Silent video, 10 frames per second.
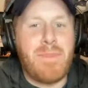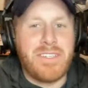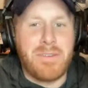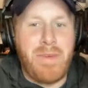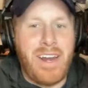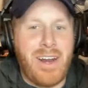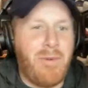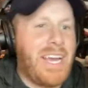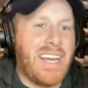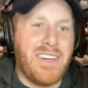buzzer beater,
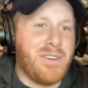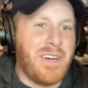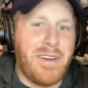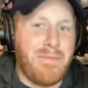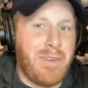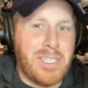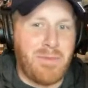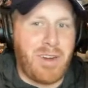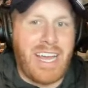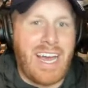and we can do it much
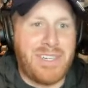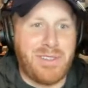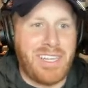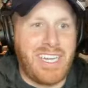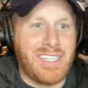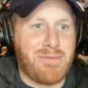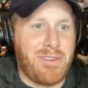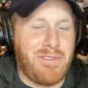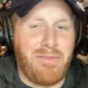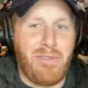more casually because
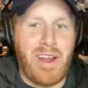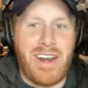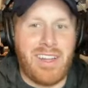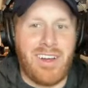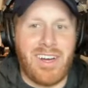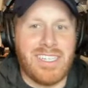we're running long